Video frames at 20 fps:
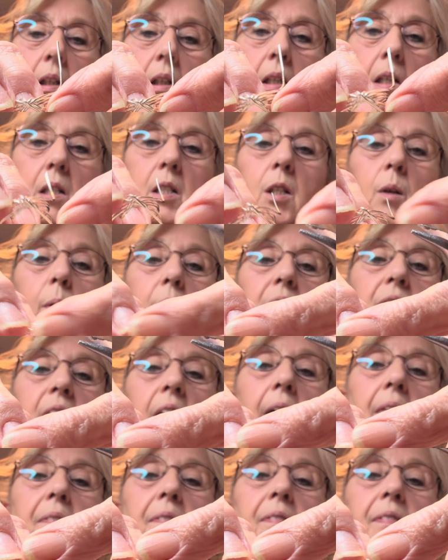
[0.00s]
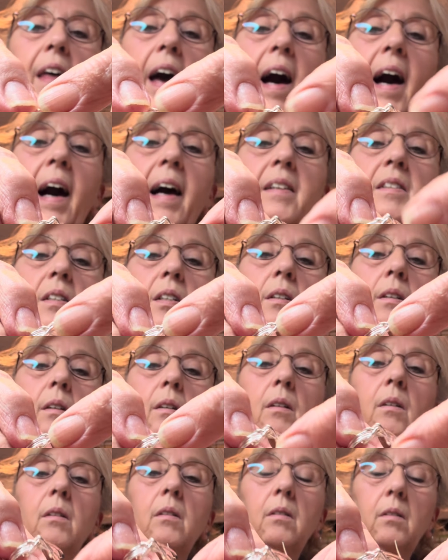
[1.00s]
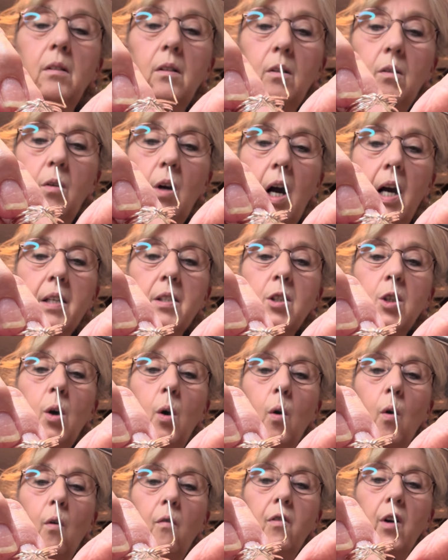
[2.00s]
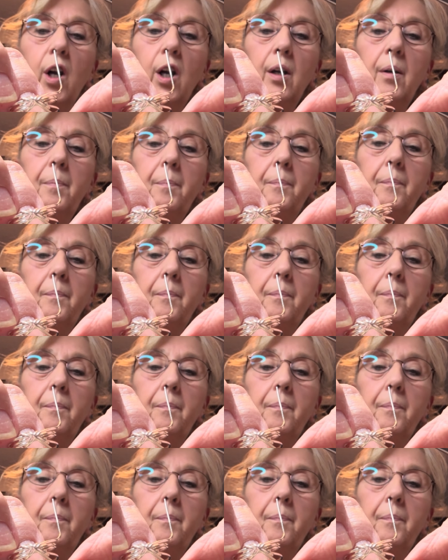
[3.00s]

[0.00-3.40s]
So we've got that crossed over.